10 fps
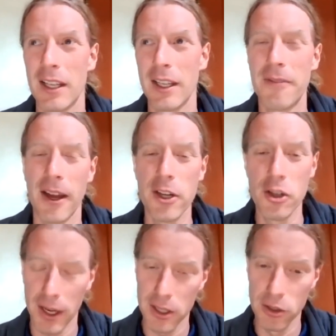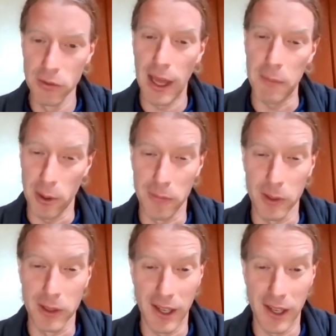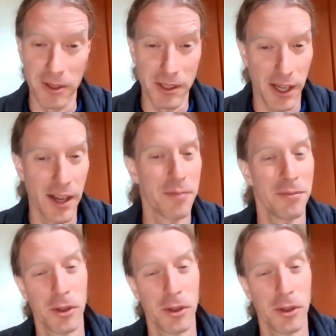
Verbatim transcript: if I knew how to do that perfectly every time,